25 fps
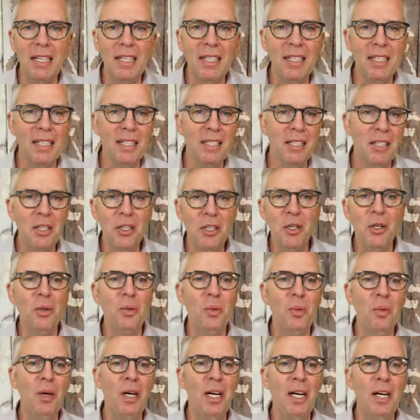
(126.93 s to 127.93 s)

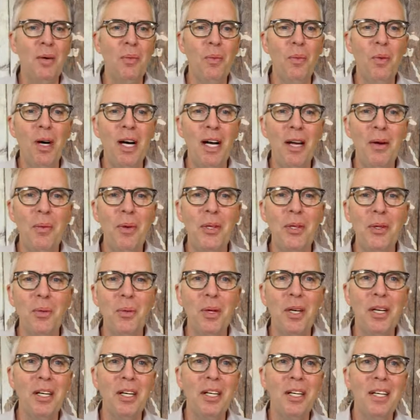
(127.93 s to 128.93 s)
Why would you
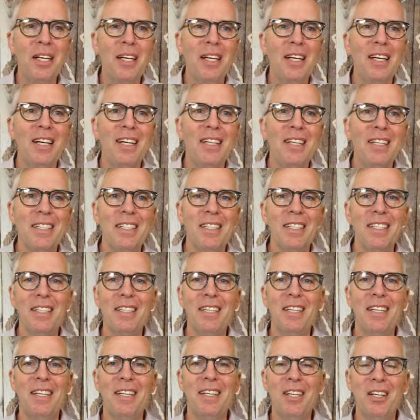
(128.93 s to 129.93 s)
want to
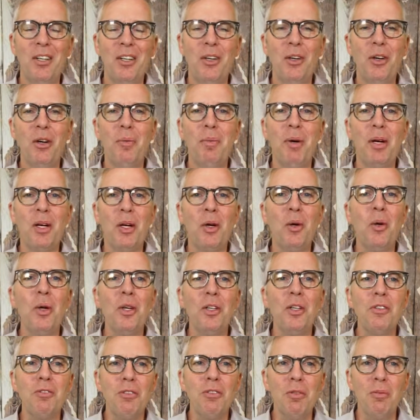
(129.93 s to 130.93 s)
learn about a
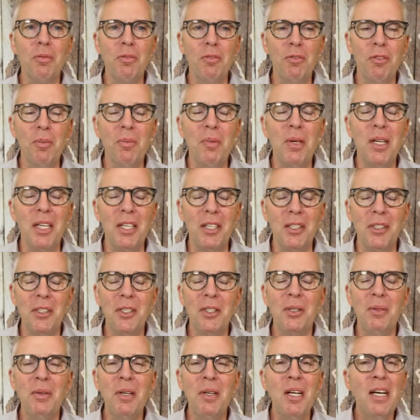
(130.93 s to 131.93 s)
course from me?
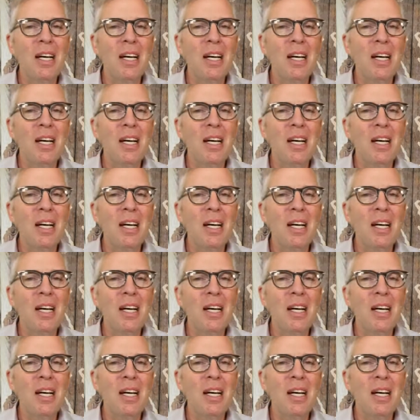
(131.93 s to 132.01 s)
So